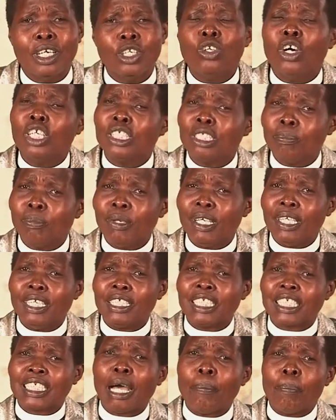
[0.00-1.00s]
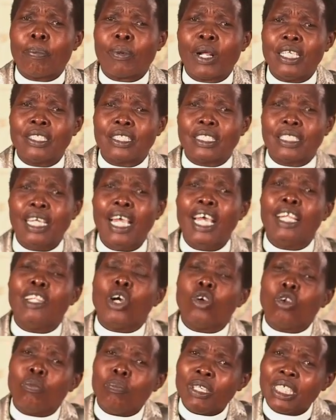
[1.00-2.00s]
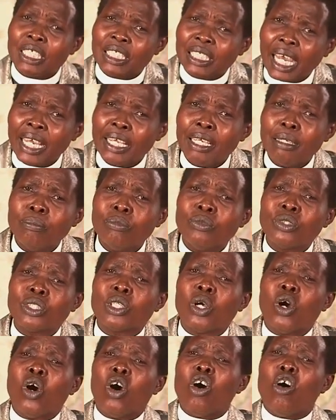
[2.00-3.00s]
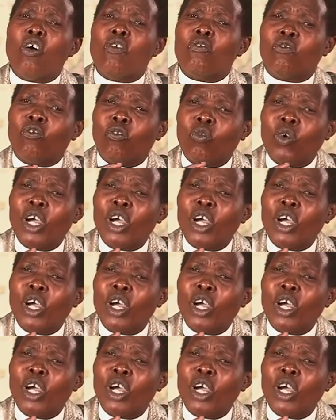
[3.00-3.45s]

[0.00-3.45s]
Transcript: Don't be surprised. There will be times of